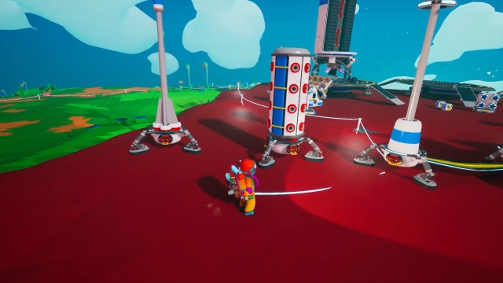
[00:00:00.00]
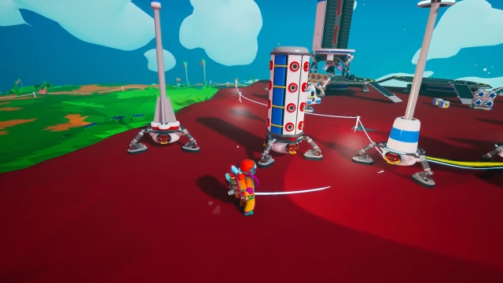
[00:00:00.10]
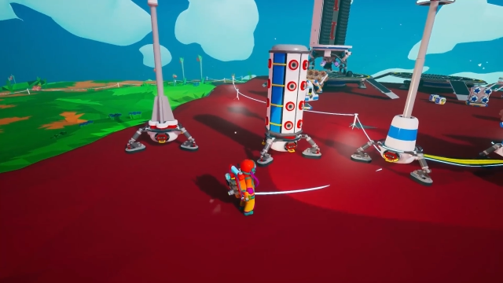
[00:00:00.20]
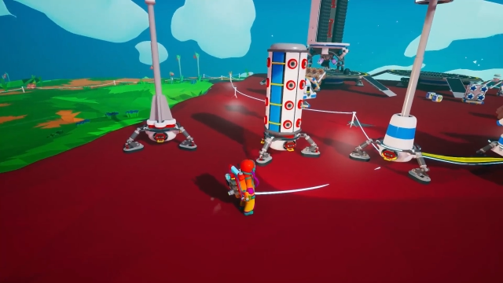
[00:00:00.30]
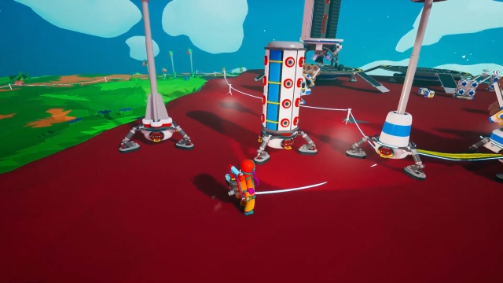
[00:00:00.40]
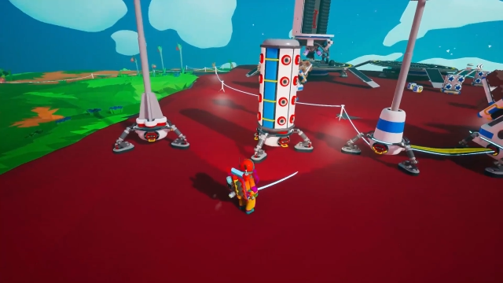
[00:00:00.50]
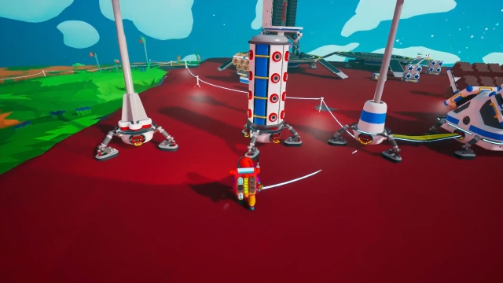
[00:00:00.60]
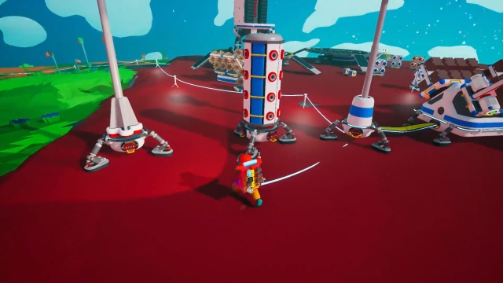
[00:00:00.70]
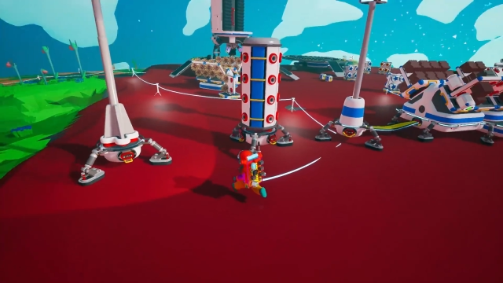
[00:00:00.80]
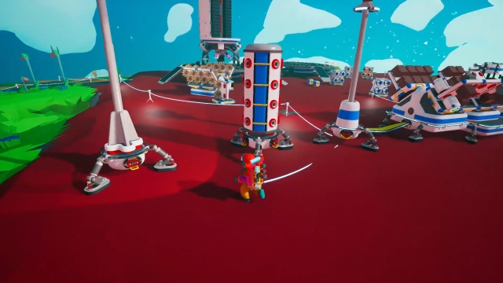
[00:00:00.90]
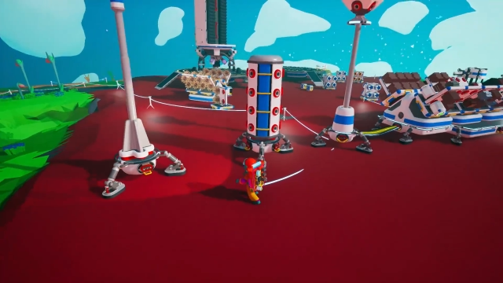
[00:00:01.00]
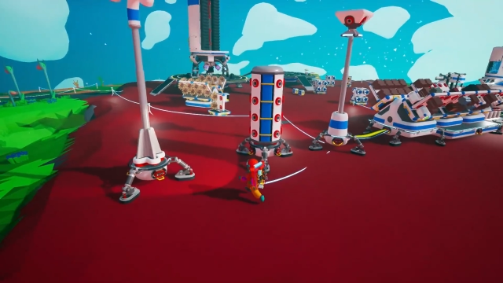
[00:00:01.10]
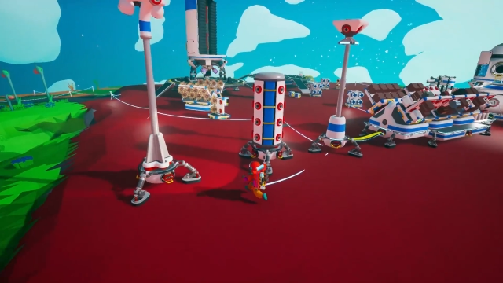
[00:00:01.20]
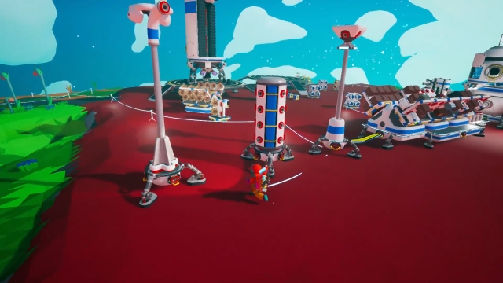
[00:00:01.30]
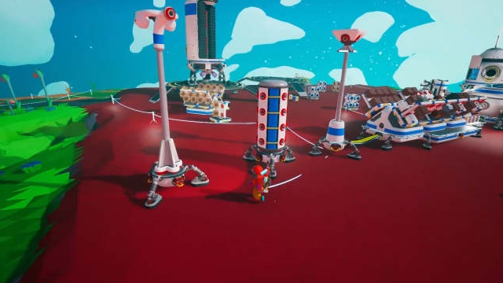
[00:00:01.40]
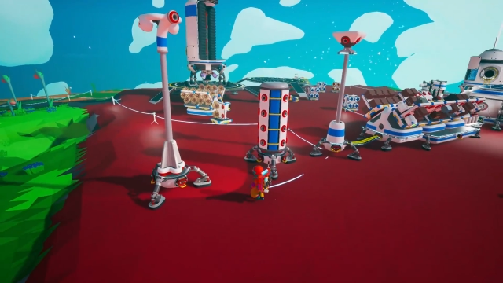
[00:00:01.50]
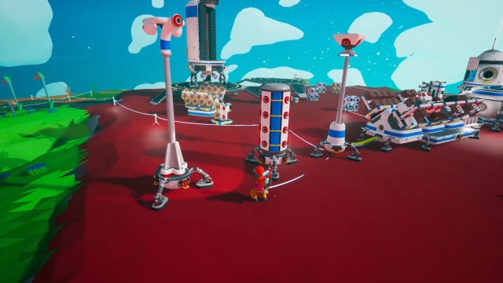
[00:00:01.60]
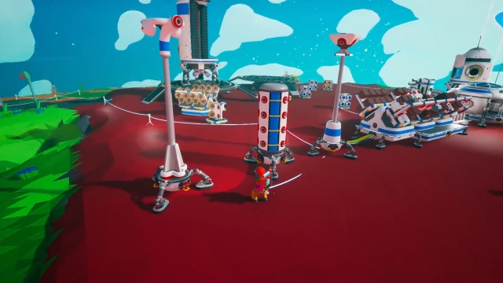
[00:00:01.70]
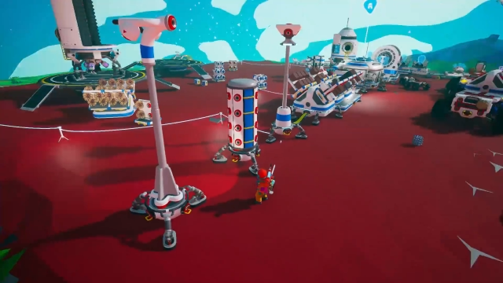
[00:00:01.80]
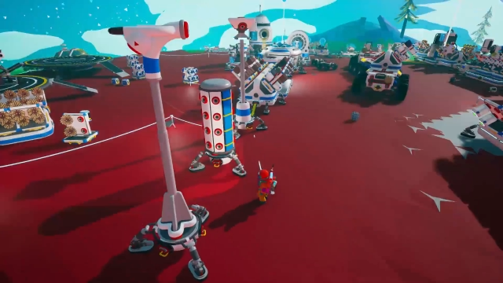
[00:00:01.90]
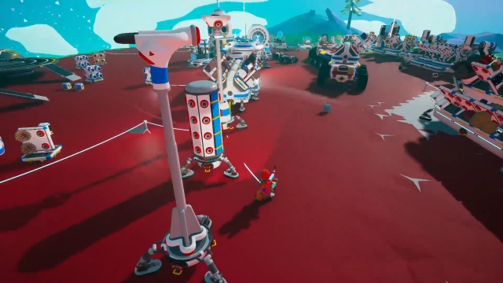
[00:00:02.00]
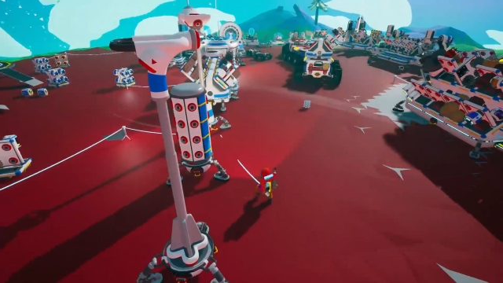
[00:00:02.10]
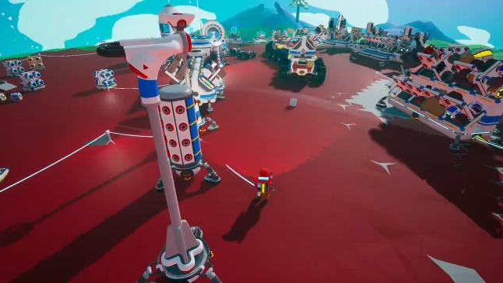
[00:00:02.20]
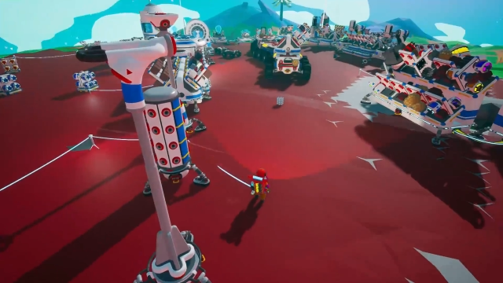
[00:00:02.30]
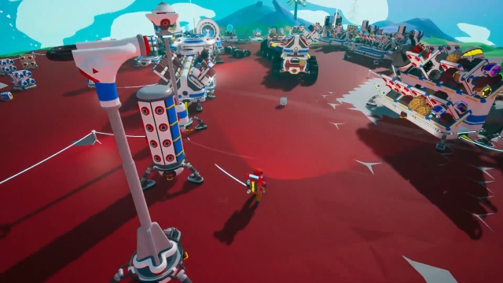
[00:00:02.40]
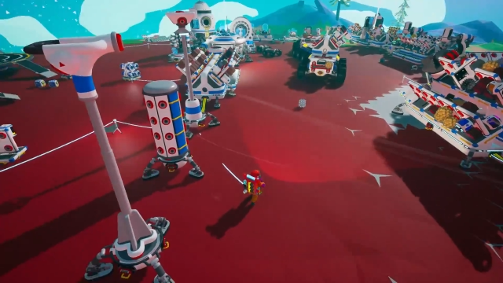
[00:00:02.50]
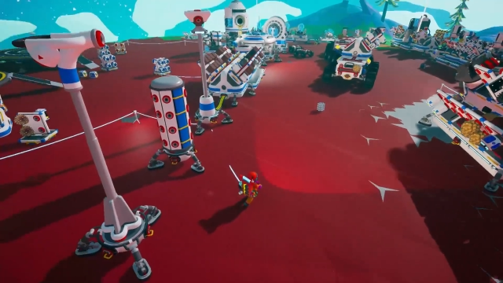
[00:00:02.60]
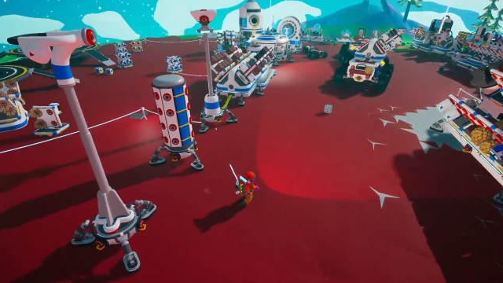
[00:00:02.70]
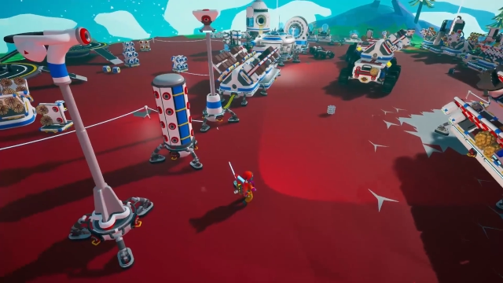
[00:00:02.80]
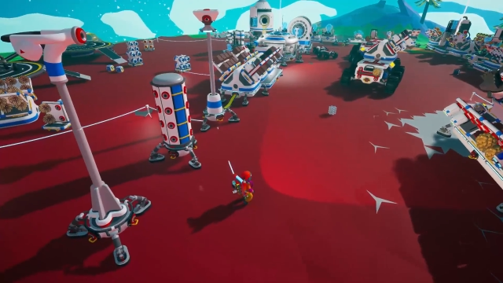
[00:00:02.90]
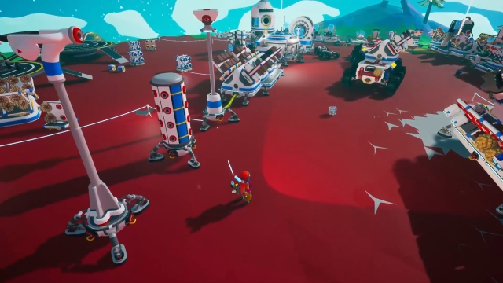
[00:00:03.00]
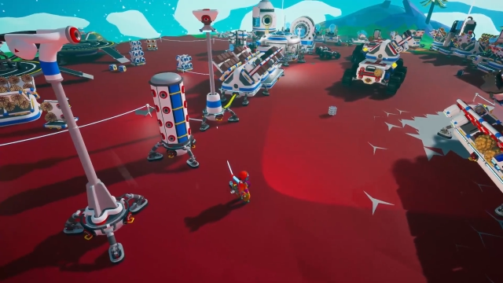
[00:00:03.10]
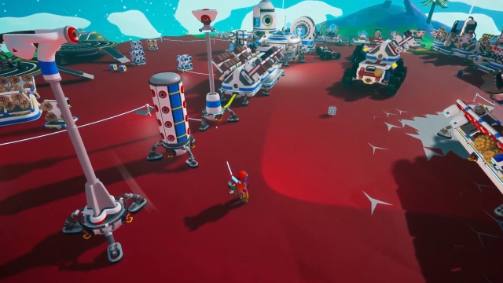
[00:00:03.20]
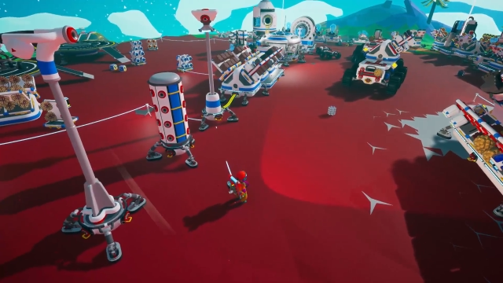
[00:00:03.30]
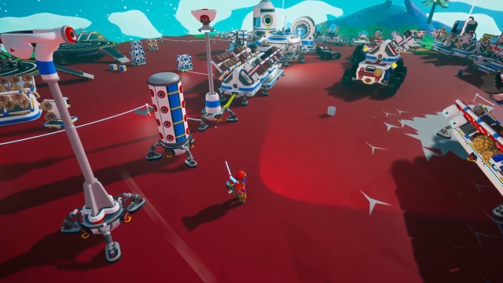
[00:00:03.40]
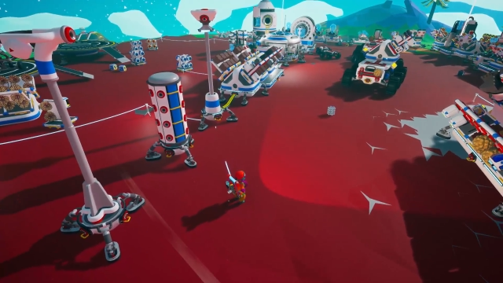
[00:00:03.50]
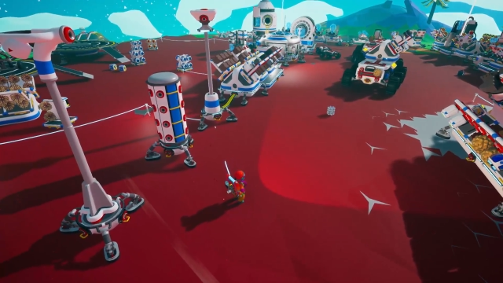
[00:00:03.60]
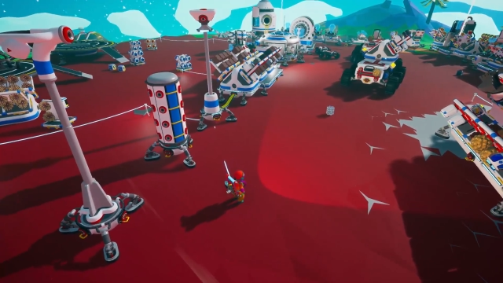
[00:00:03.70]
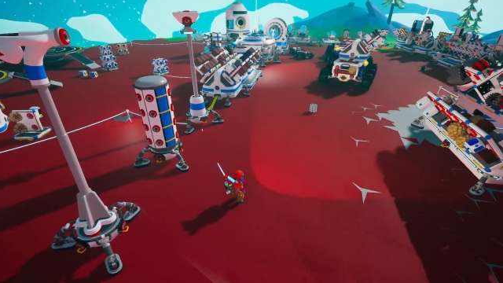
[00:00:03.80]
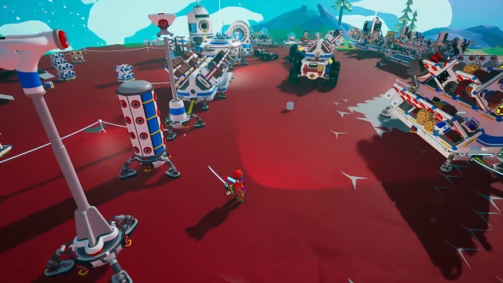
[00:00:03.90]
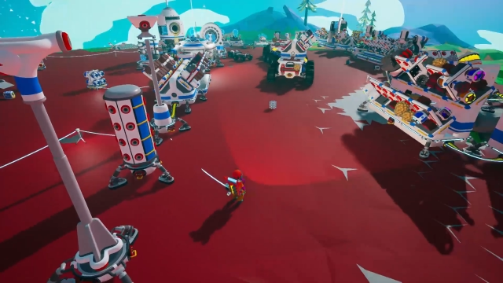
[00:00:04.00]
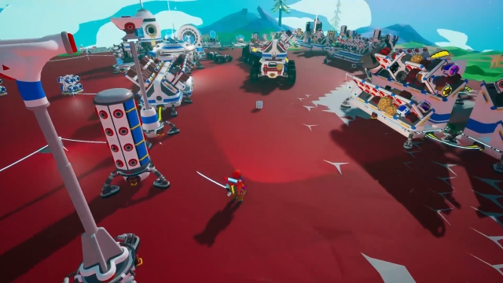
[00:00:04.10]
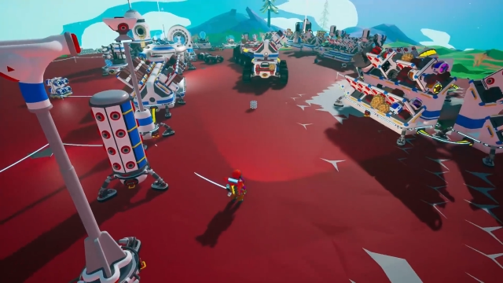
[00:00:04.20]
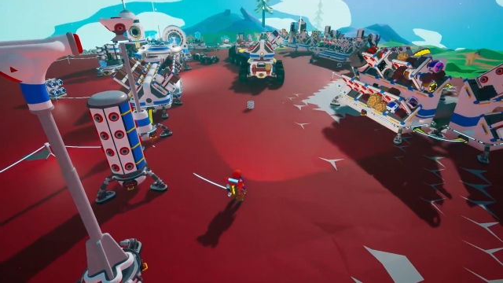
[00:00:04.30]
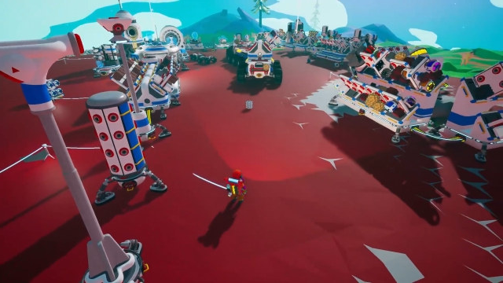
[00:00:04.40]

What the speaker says: Nobody's mouth can be seen.